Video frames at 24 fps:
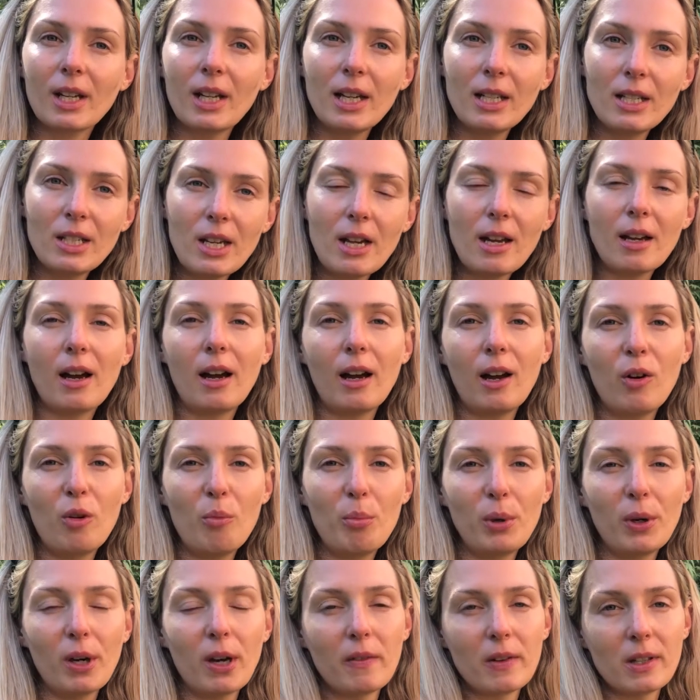And yeah, I
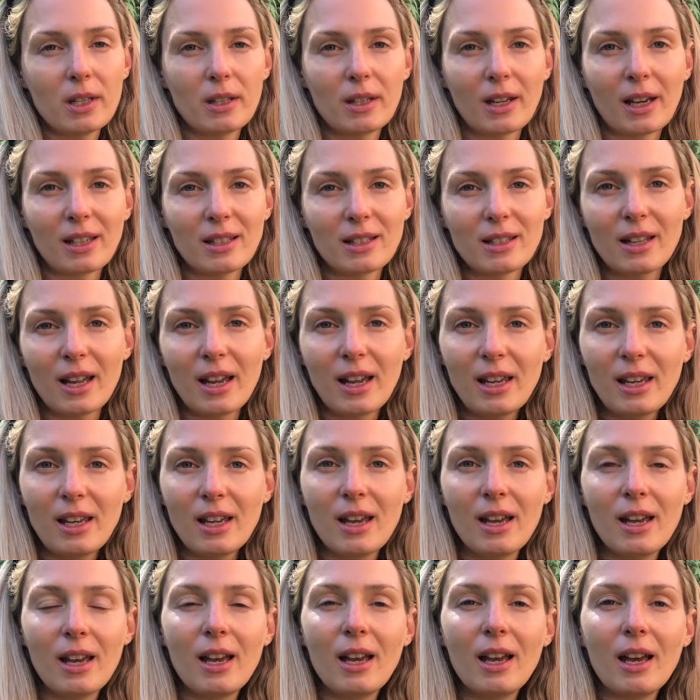hope you're having a nice day,
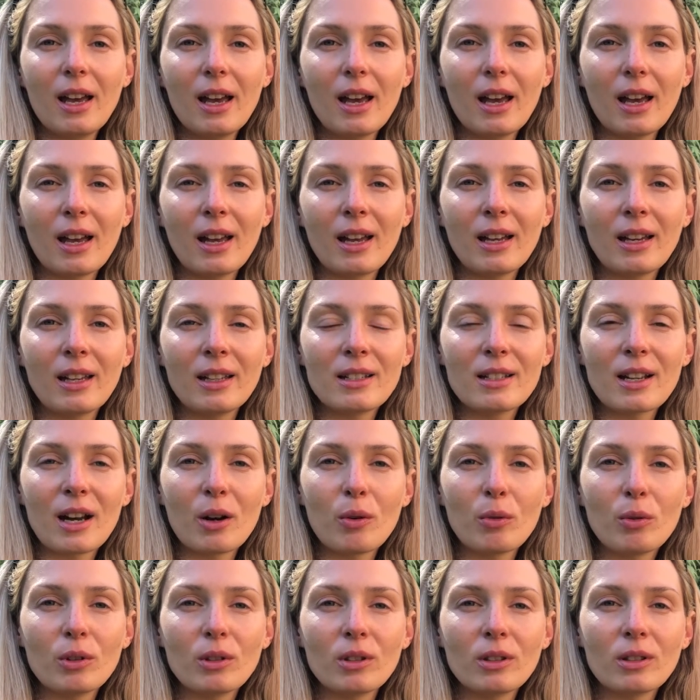and I
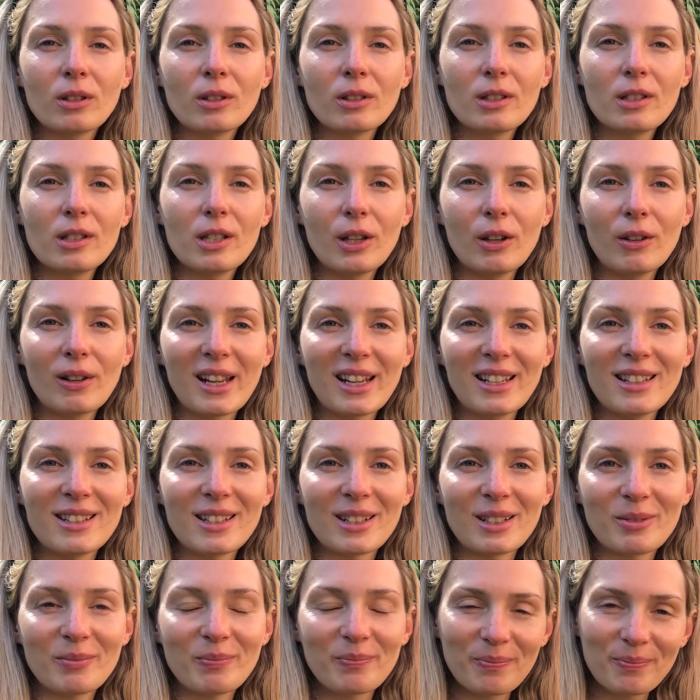will see you
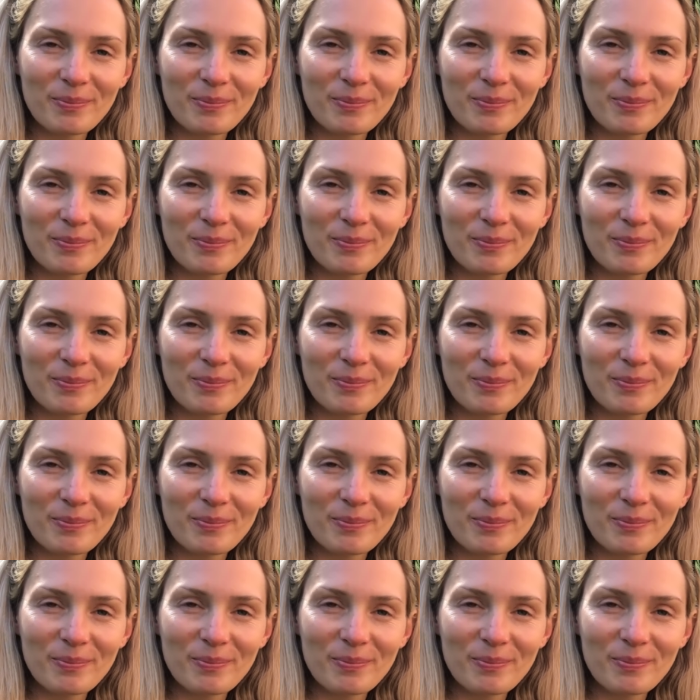later.